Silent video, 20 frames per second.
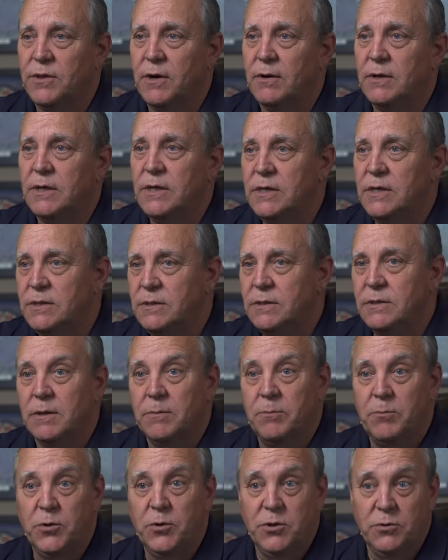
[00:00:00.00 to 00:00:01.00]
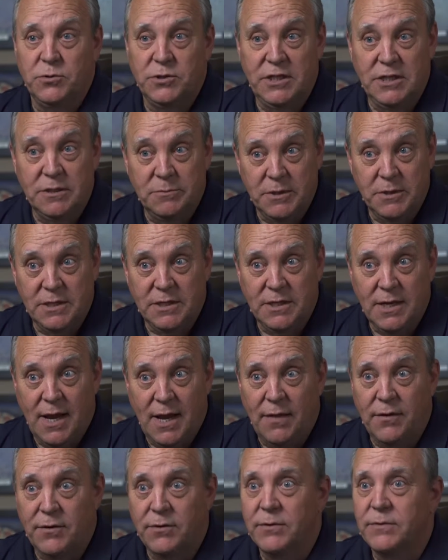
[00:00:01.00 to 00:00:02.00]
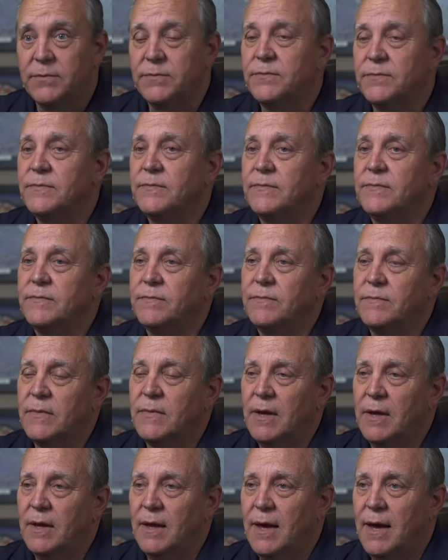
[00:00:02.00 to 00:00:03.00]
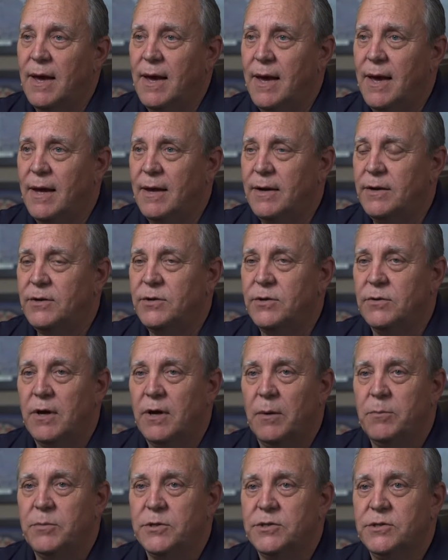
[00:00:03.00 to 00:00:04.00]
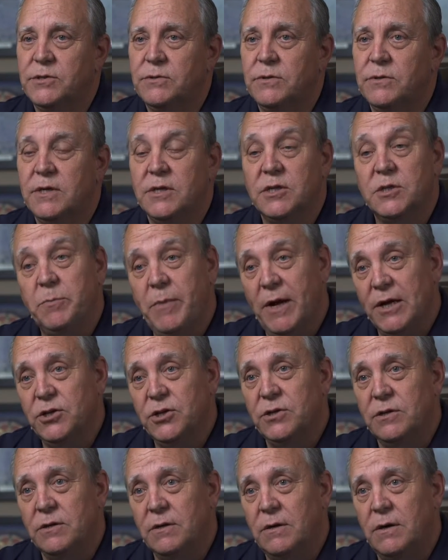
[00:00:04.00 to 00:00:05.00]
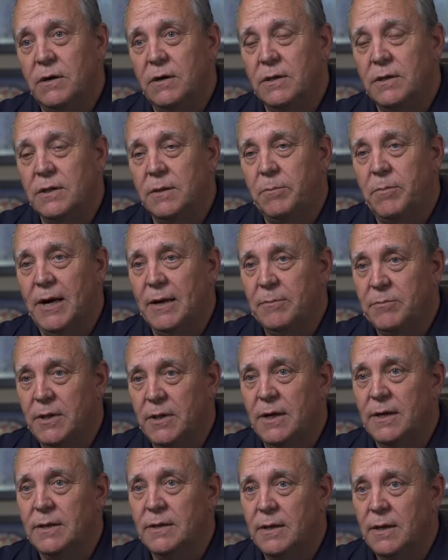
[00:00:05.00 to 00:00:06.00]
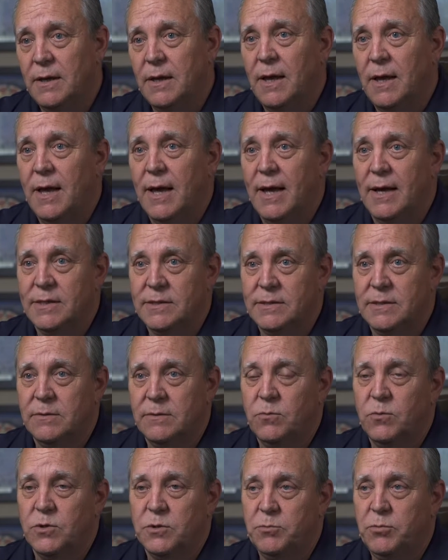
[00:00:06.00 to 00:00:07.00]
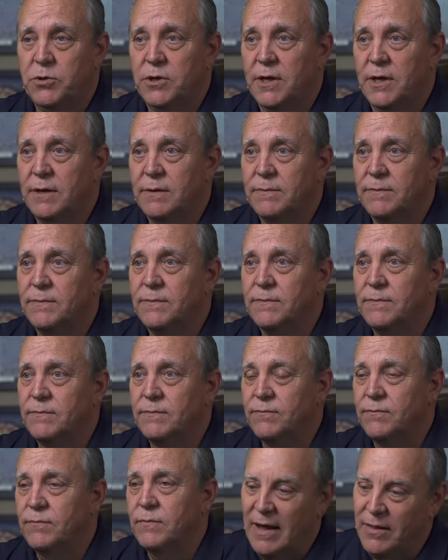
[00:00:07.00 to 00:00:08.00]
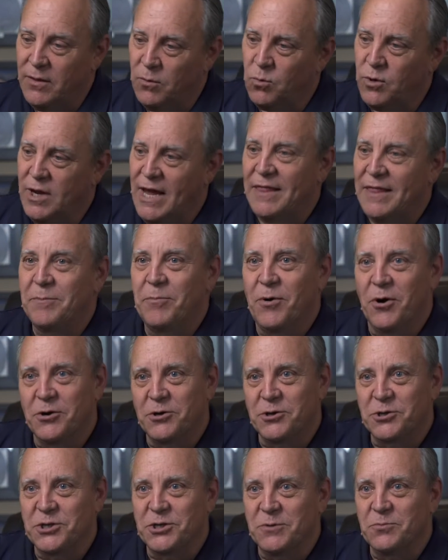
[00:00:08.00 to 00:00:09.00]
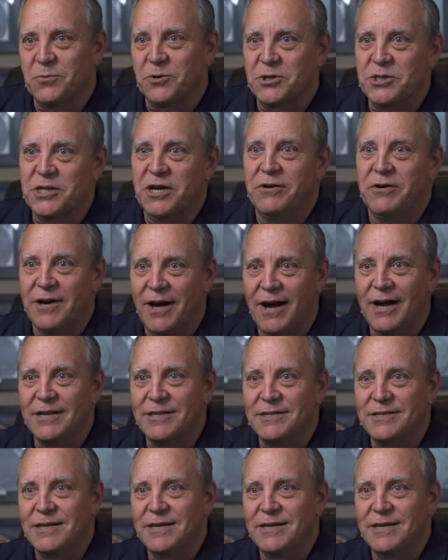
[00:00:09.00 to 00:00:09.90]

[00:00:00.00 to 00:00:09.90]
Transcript: to put those easements together and to help us do the inspection on the pipeline as it was put in. And then we had the partnership with Sharon Heights.